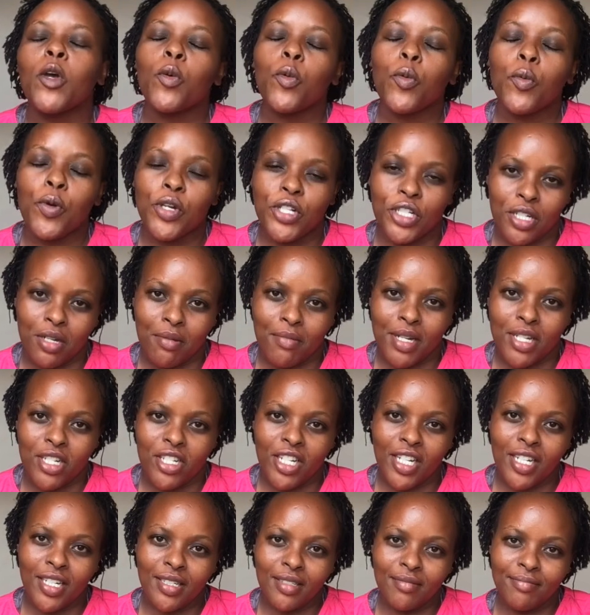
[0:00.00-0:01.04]
washing
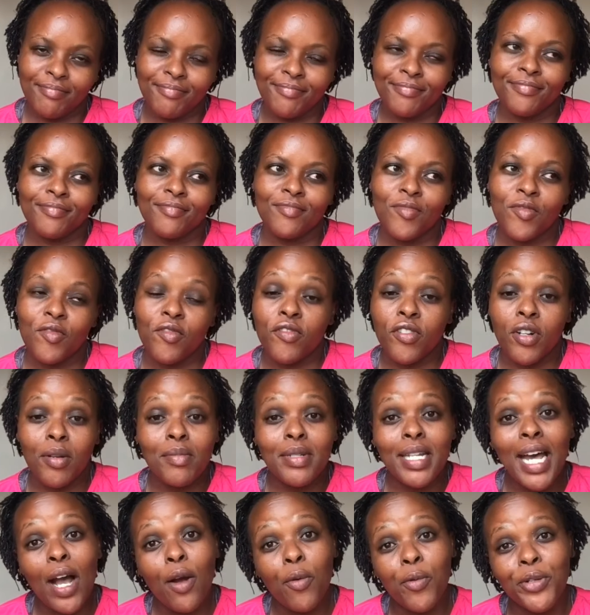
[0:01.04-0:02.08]
machine from
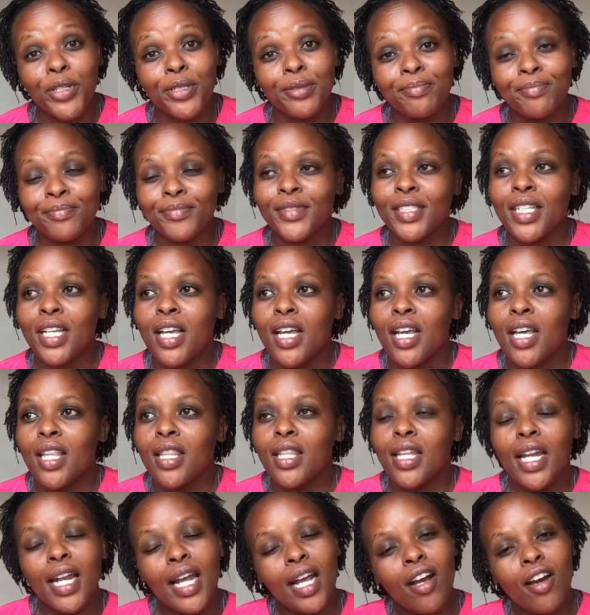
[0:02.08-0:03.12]
Tagwood
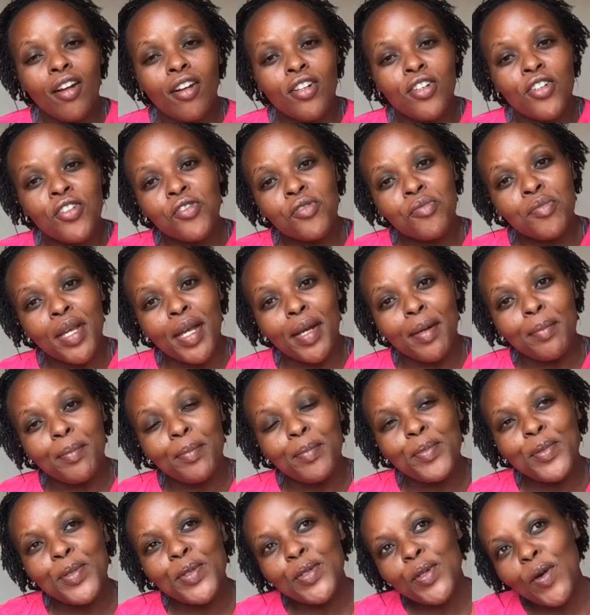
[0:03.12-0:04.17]
that I got on Jumia.
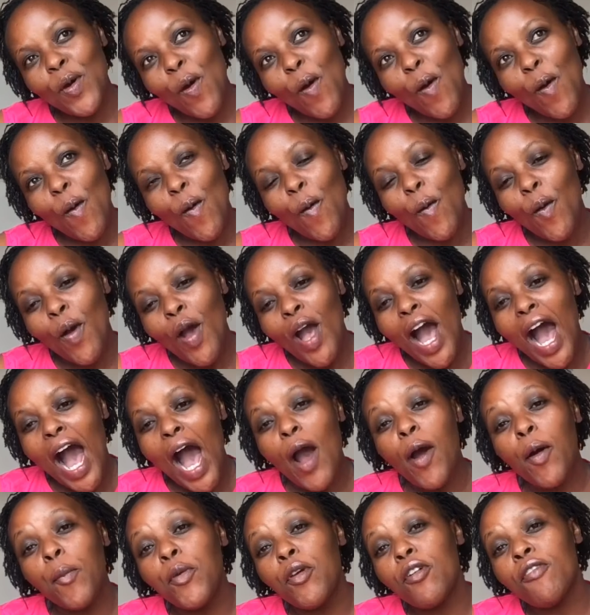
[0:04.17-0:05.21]
So I
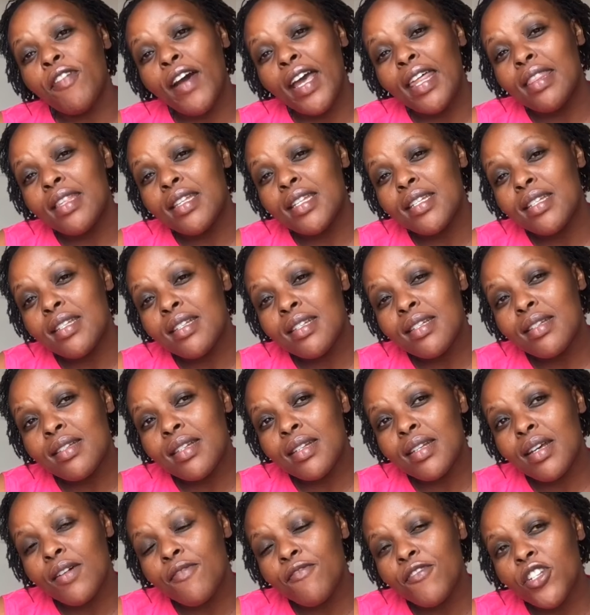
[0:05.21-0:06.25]
hope you find this
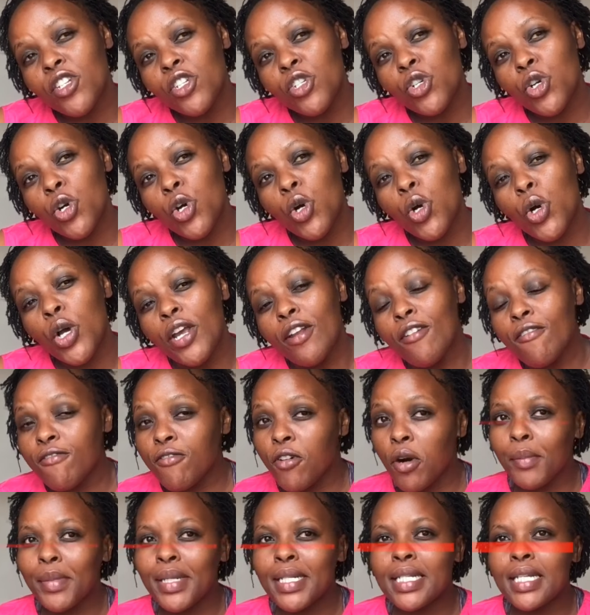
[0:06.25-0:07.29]
video
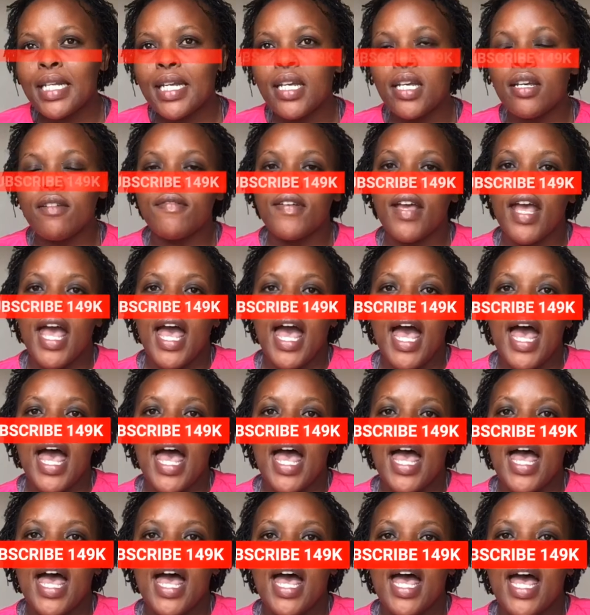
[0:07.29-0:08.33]
informative,
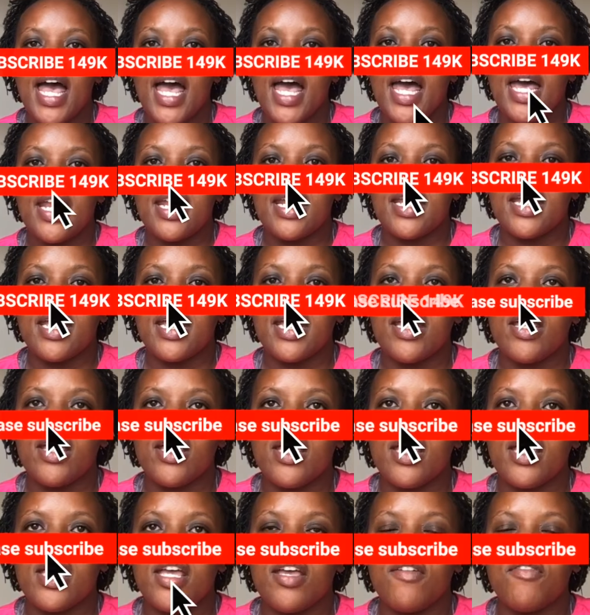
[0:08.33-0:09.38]
and
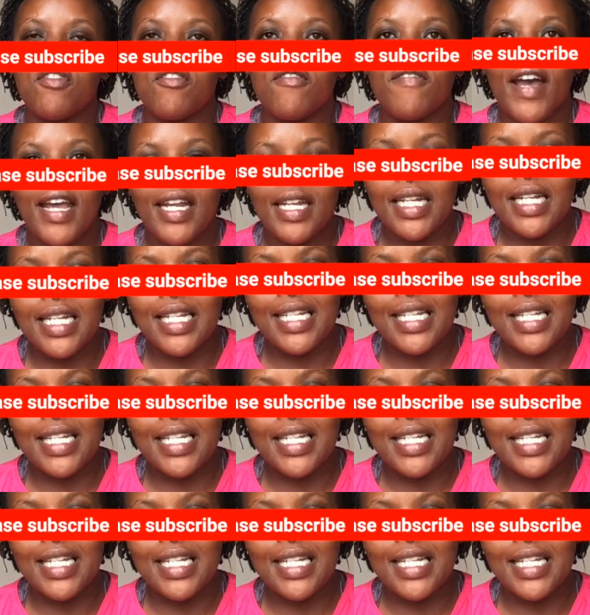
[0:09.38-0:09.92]
if you find it